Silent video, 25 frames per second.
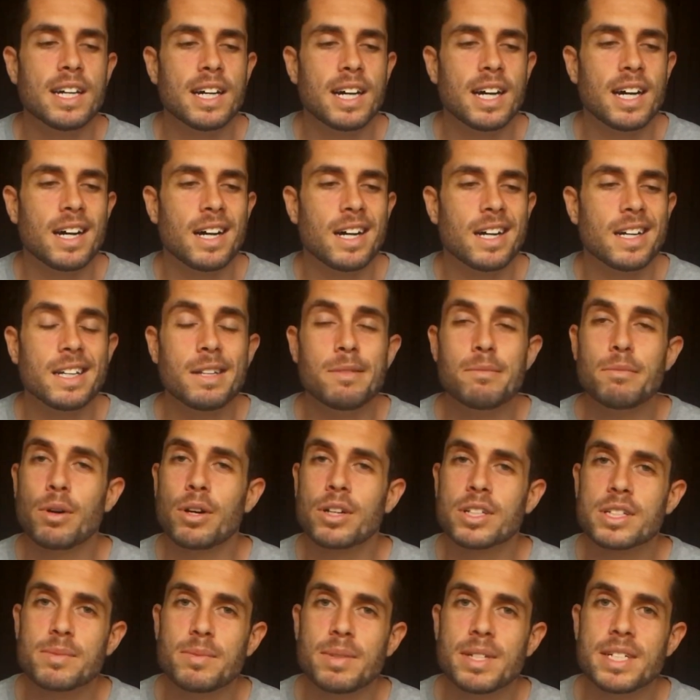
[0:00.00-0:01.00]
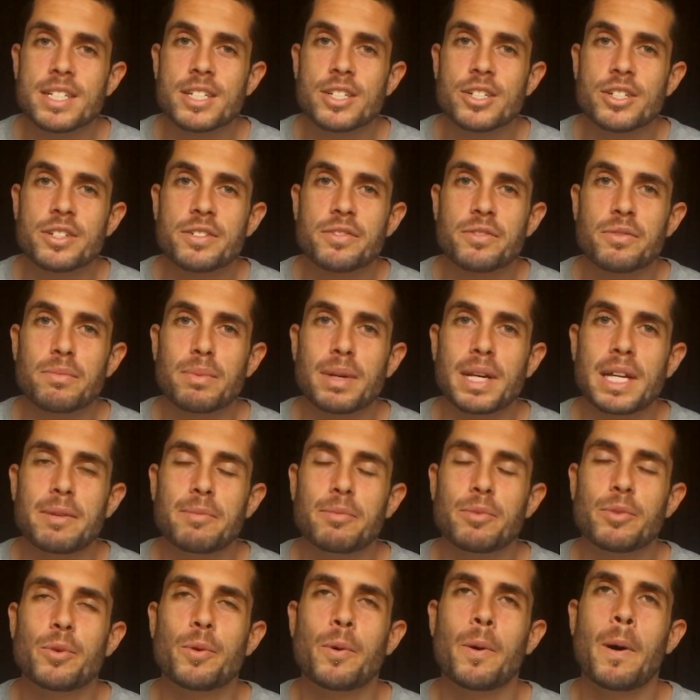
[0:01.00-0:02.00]
inbox messages from
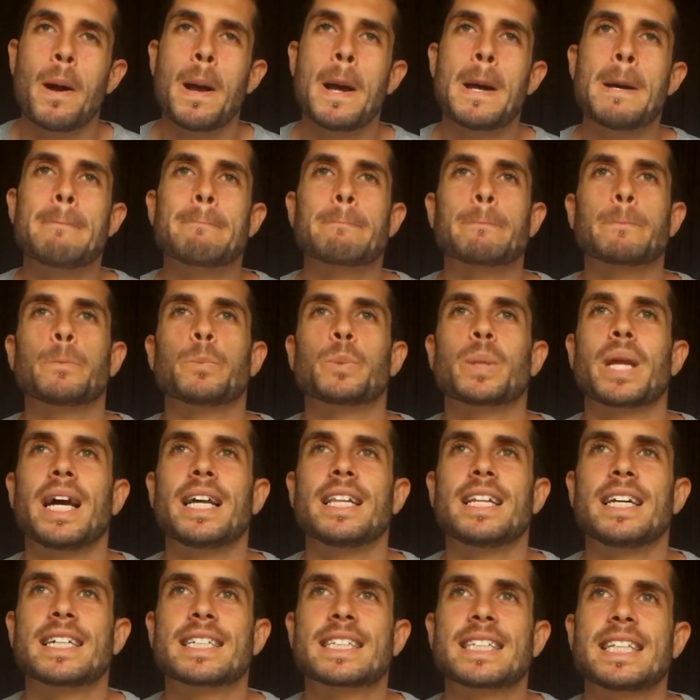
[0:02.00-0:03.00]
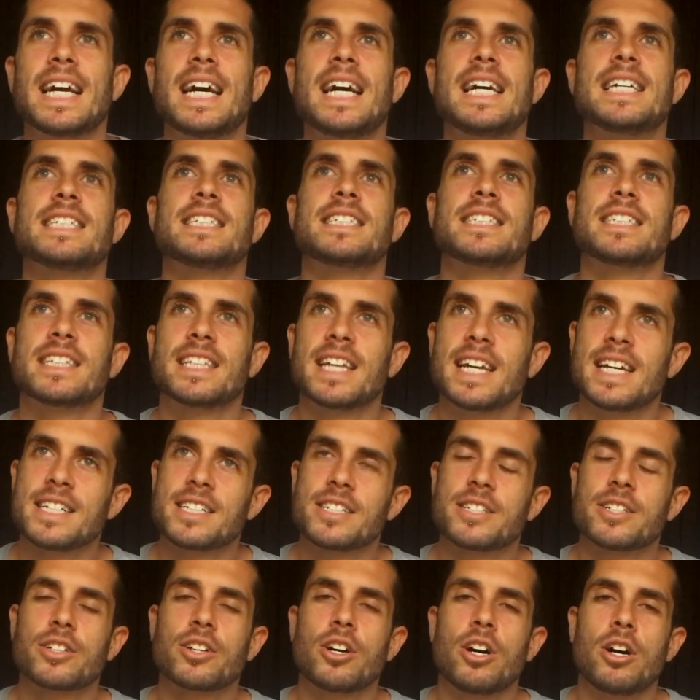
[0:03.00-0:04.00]
people and like thousands and
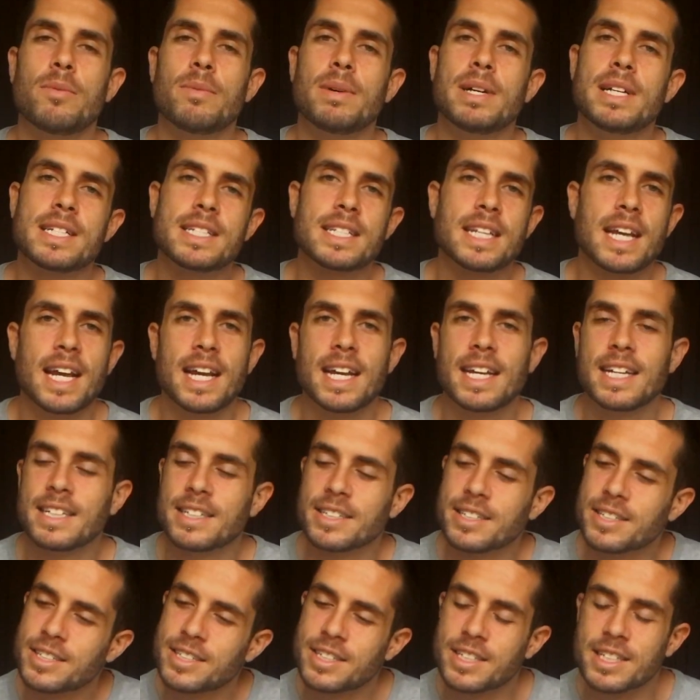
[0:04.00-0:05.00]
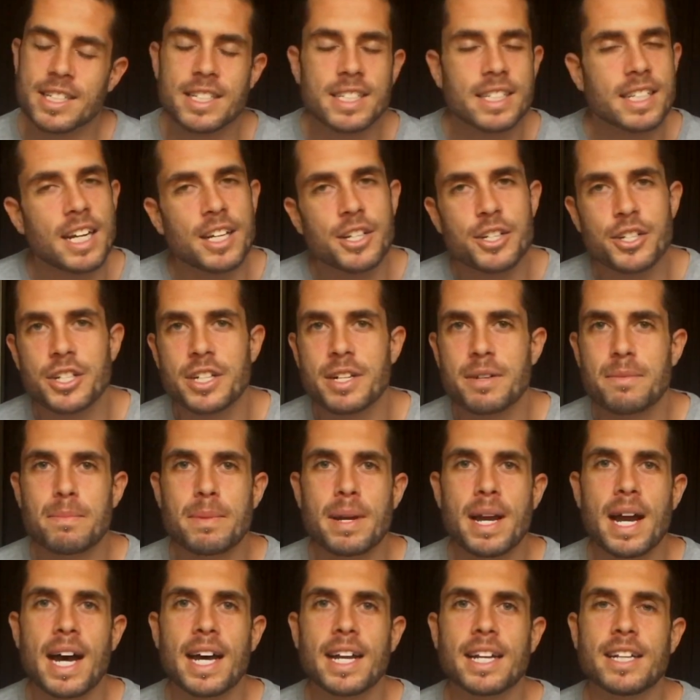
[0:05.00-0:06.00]
thousands of comments and discussion
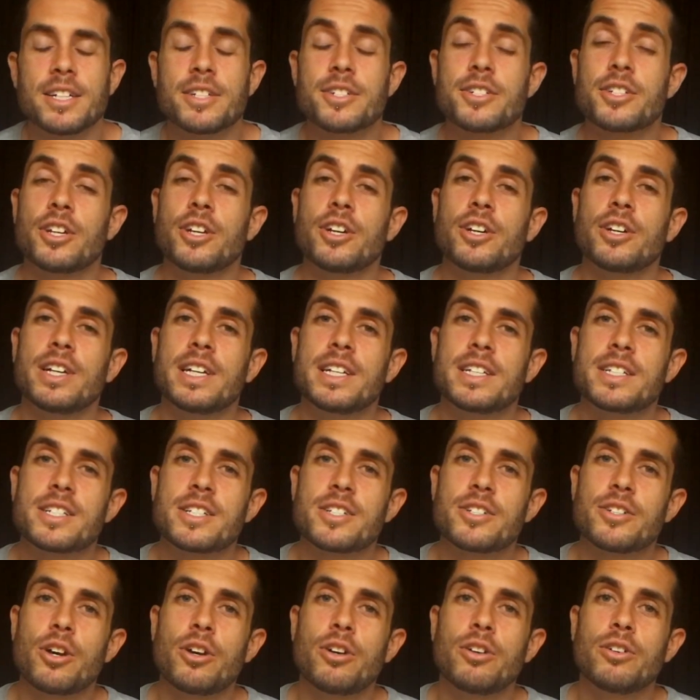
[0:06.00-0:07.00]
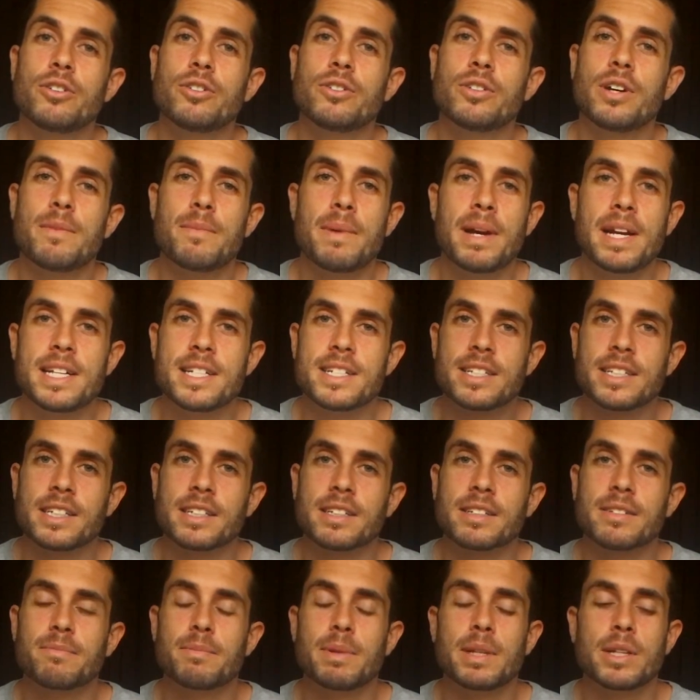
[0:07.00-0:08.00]
about it. So it's so
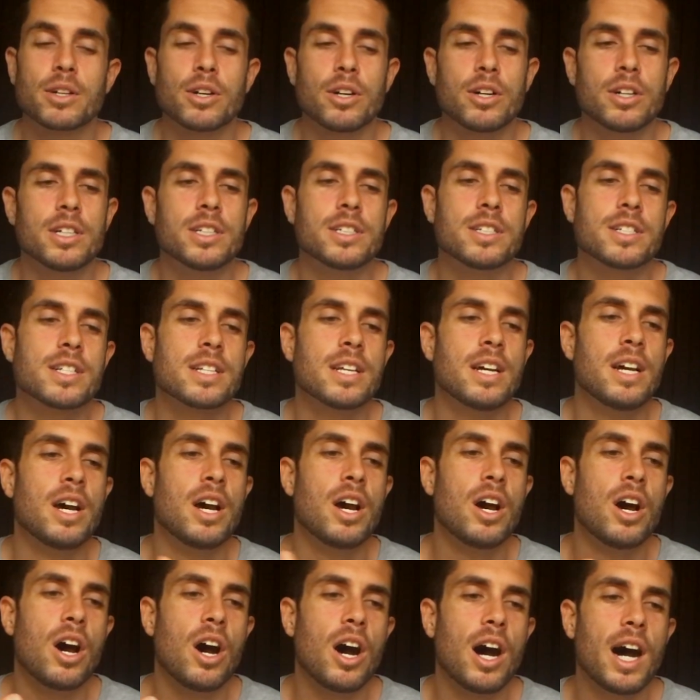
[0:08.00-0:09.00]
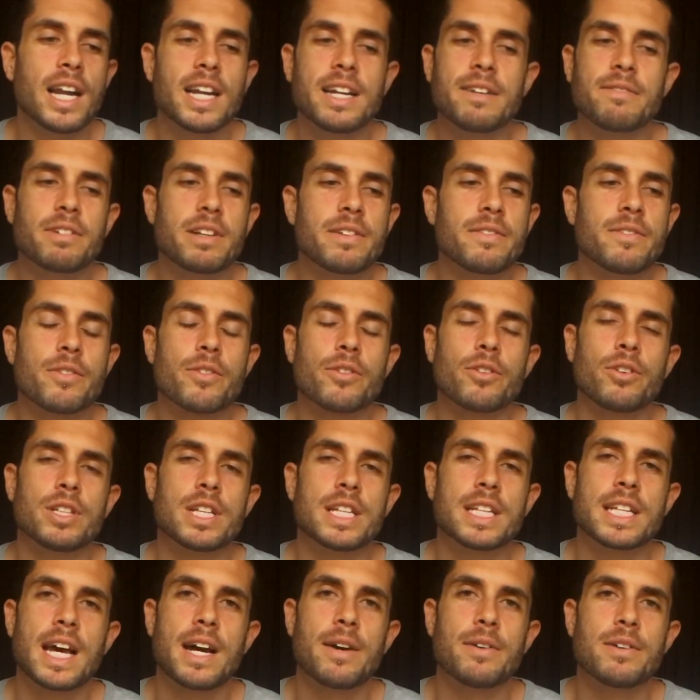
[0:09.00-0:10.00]
amazing because I never even thought
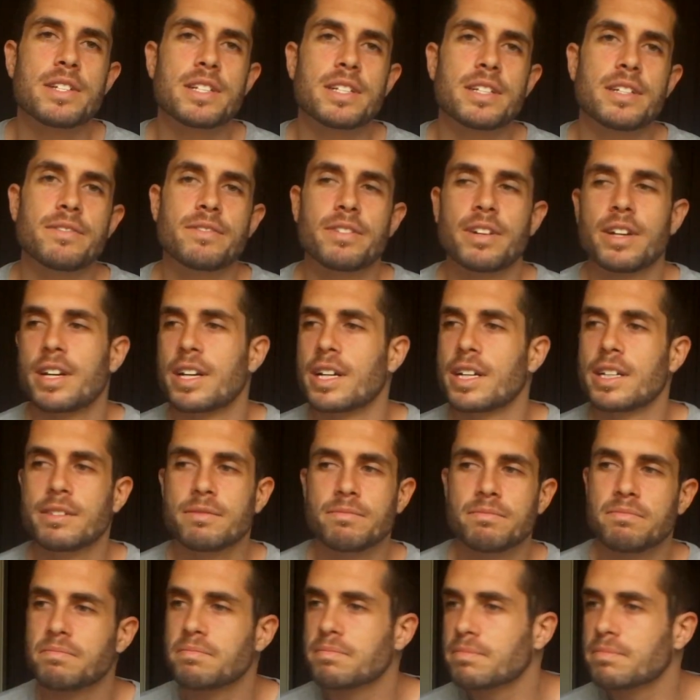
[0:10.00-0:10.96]
that that was a very